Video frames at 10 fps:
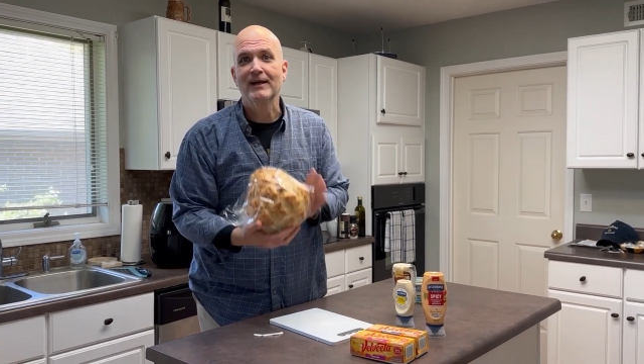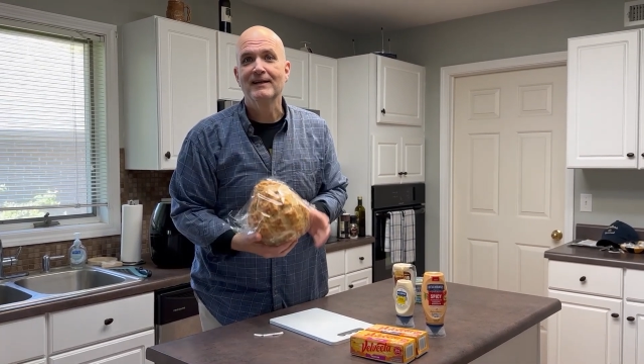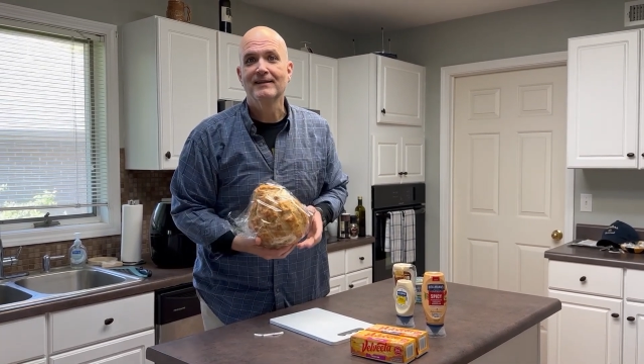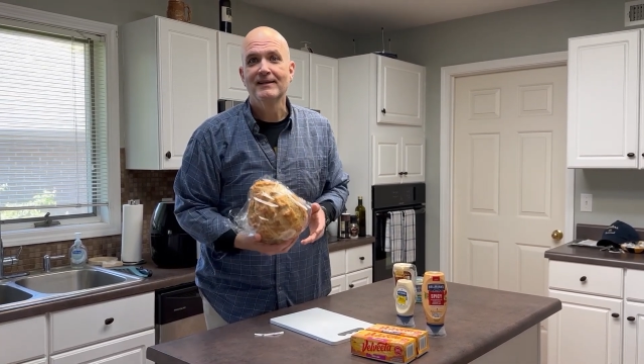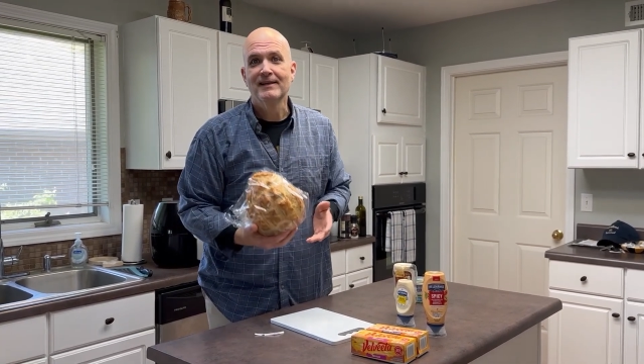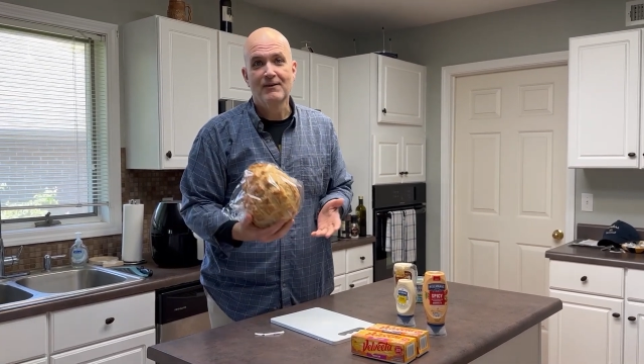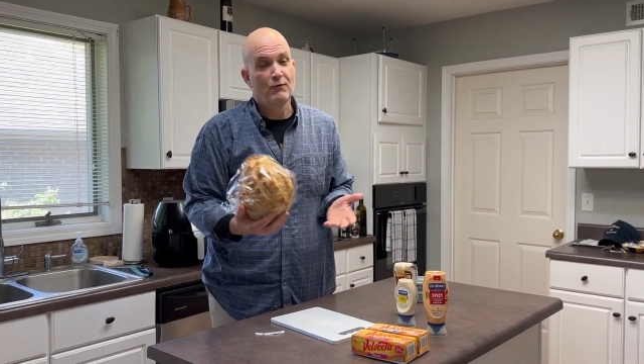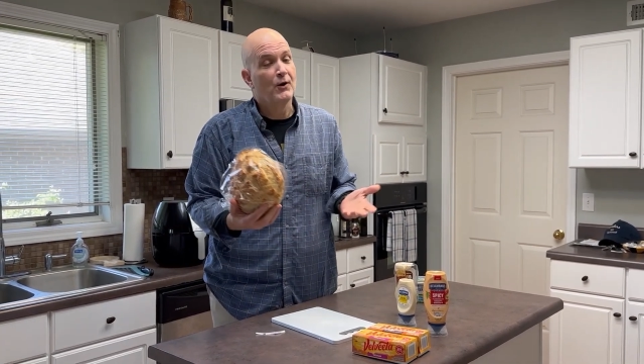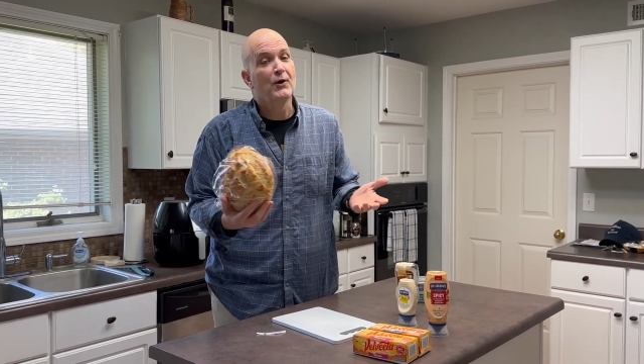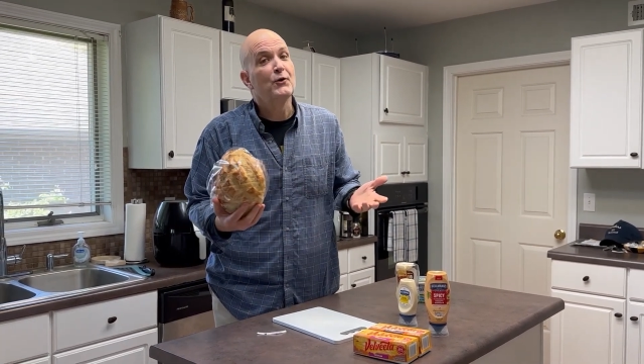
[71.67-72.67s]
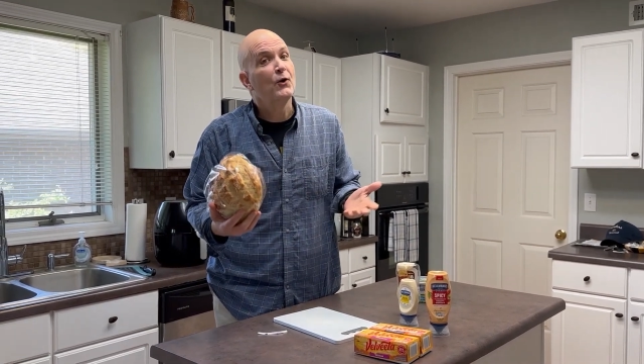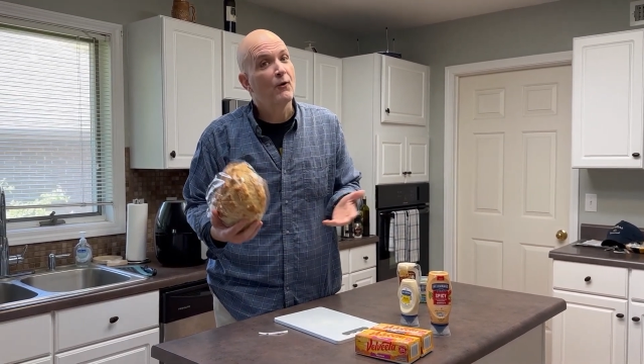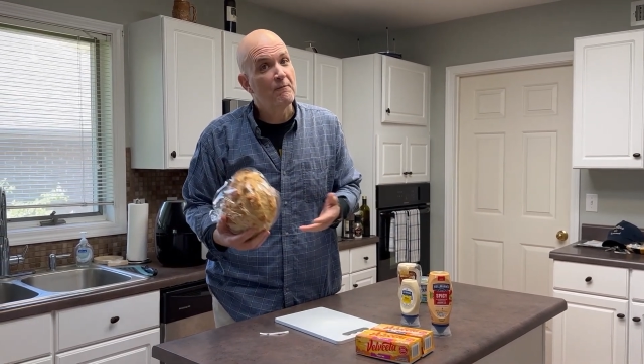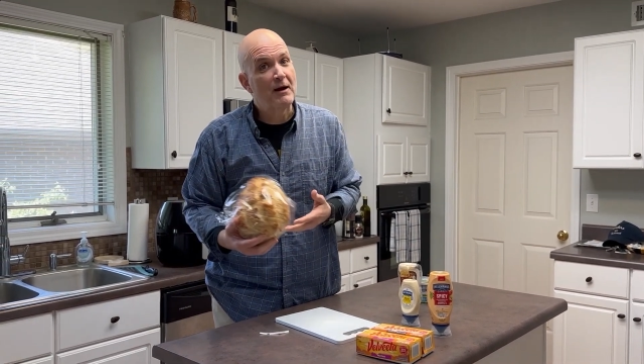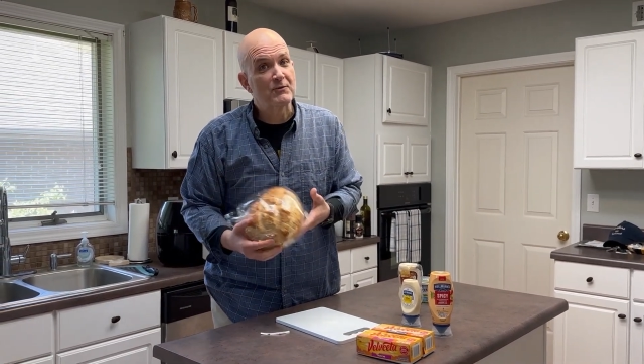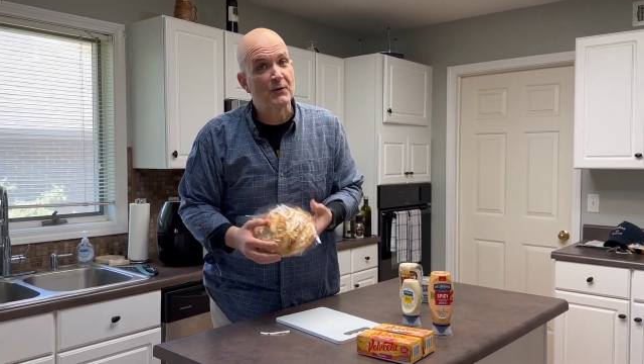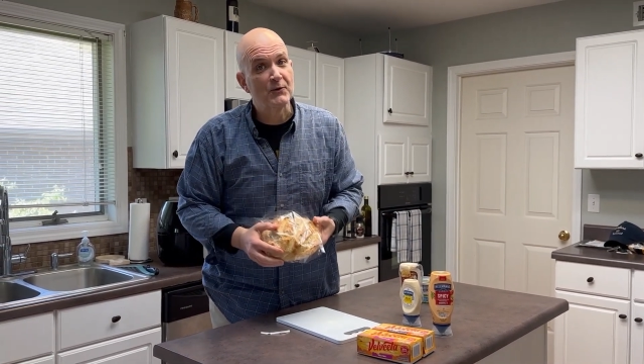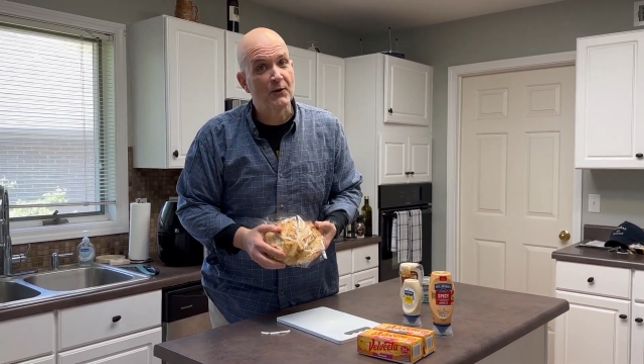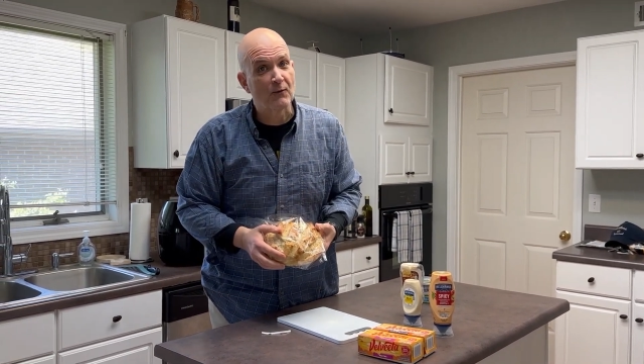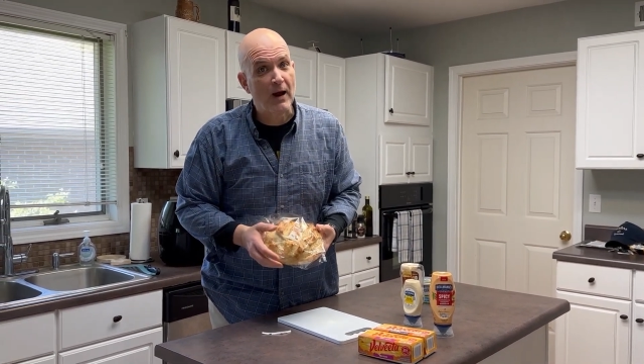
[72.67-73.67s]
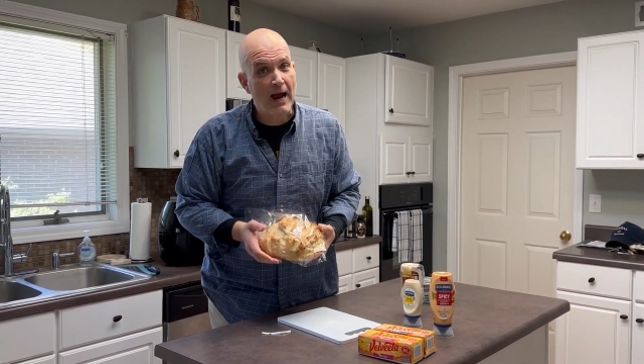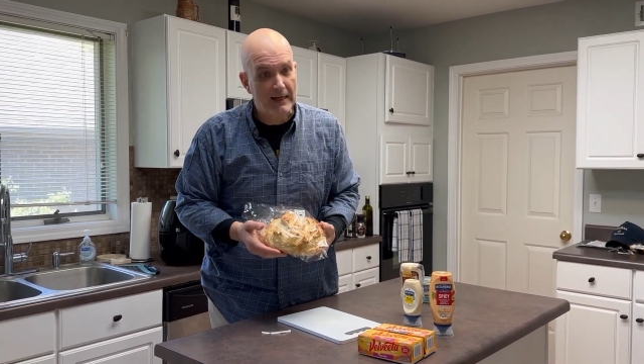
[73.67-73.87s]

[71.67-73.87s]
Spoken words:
If we're gonna do it, we might as well do it right.